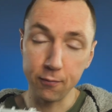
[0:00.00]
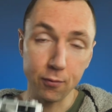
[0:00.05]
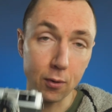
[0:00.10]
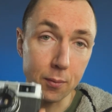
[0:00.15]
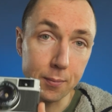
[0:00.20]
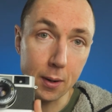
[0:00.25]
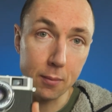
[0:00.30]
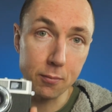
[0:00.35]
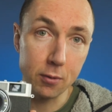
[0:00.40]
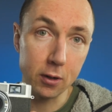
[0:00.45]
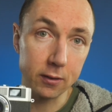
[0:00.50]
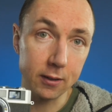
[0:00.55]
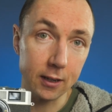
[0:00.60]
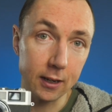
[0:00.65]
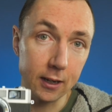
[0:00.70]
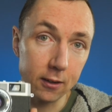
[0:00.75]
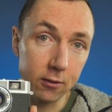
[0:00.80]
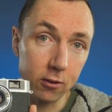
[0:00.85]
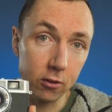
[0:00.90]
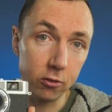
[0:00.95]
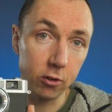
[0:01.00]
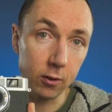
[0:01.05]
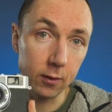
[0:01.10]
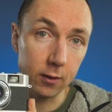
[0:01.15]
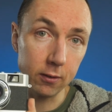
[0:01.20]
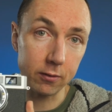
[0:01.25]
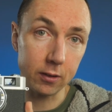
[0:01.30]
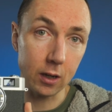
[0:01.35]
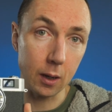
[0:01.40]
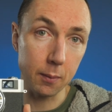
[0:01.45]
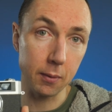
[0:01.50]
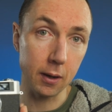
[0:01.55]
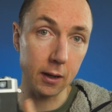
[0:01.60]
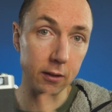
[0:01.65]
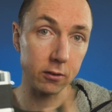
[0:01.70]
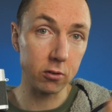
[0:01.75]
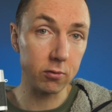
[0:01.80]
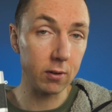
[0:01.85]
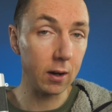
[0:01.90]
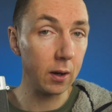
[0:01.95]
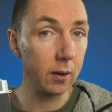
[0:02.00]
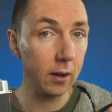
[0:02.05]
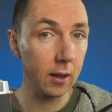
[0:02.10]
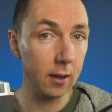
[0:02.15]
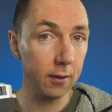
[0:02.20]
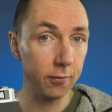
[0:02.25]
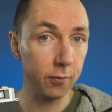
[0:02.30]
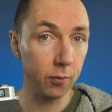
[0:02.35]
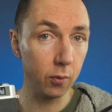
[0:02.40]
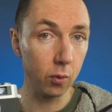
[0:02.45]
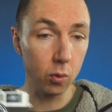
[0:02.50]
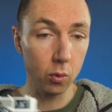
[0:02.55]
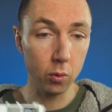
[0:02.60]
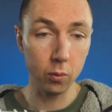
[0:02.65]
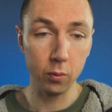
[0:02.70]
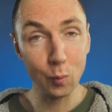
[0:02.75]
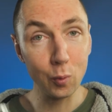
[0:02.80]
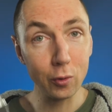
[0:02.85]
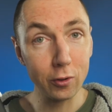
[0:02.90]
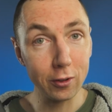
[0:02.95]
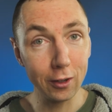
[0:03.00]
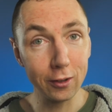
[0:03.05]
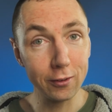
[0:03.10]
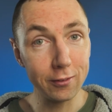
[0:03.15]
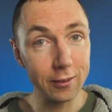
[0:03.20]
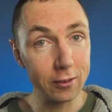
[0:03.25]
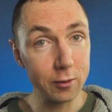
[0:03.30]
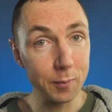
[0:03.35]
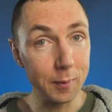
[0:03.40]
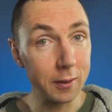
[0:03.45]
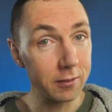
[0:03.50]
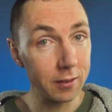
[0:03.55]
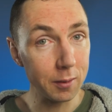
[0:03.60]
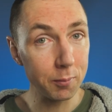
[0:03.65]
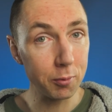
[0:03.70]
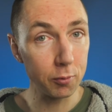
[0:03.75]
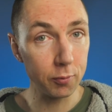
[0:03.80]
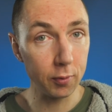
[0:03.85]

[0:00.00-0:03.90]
And from memory, I tended to shoot this camera at around f4. Would you like to see some example